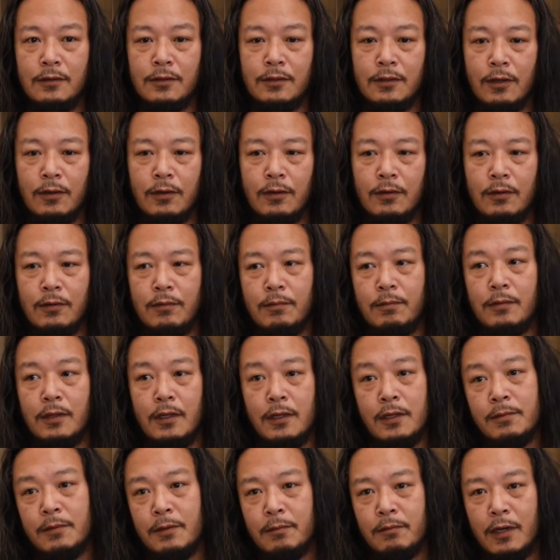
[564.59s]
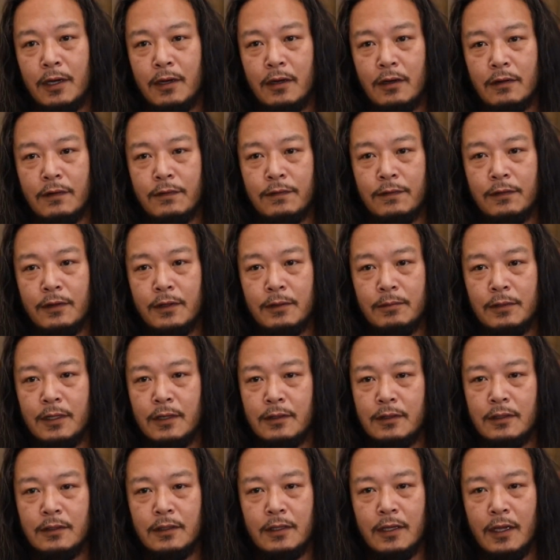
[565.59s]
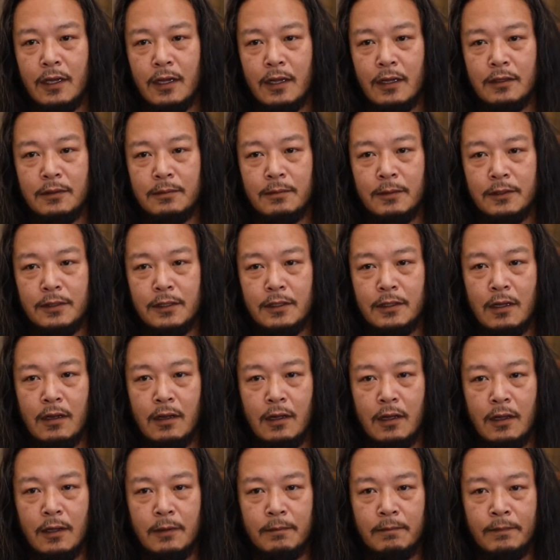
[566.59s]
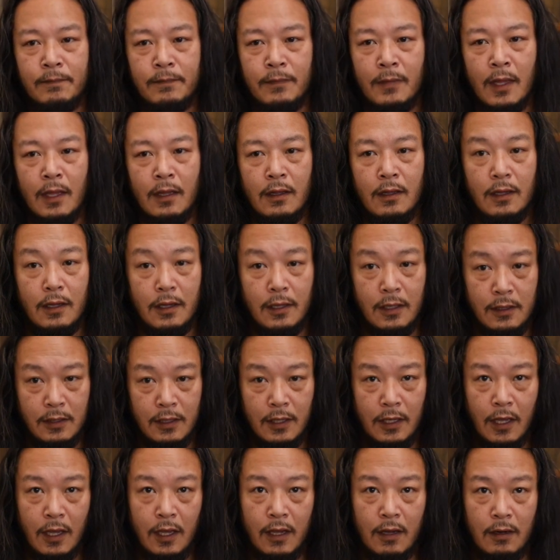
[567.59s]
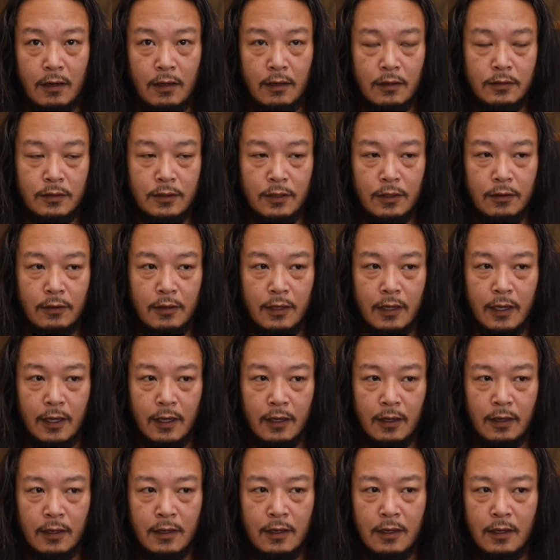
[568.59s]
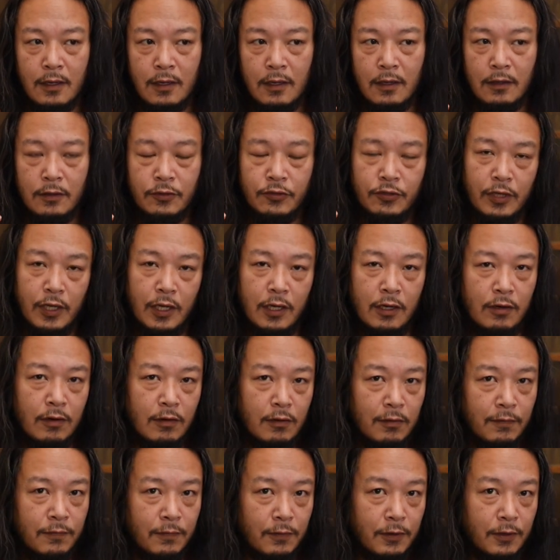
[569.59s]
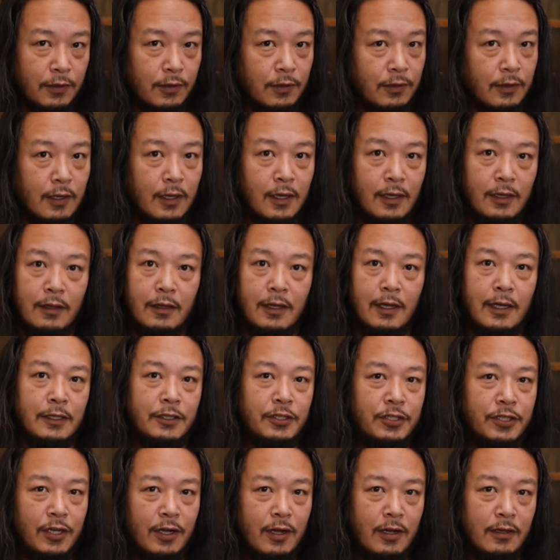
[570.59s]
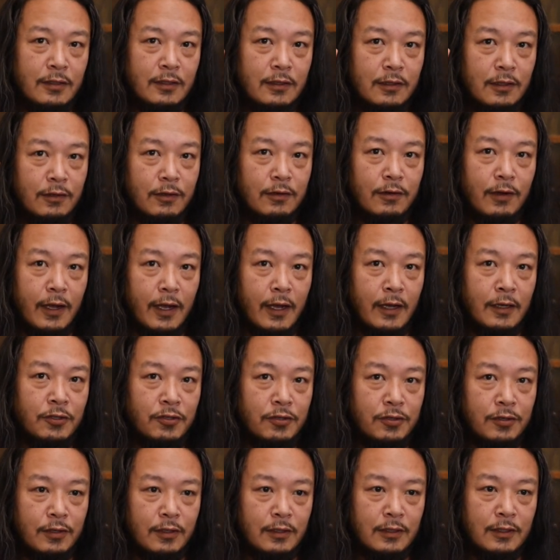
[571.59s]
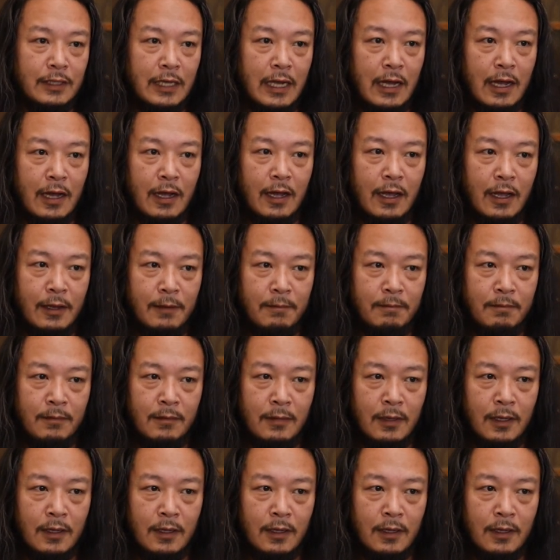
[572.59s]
So even burial flip doesn't take as much time in the air. So like in order for you to get like just little extra time,